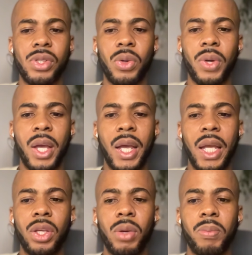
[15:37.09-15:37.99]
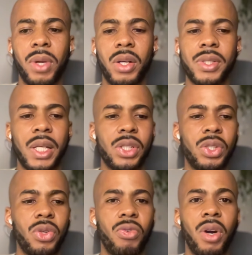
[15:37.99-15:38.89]
So in your blog
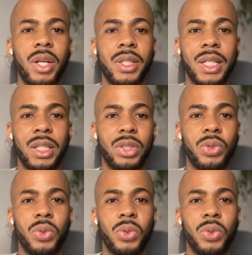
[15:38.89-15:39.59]
section, you're rather telling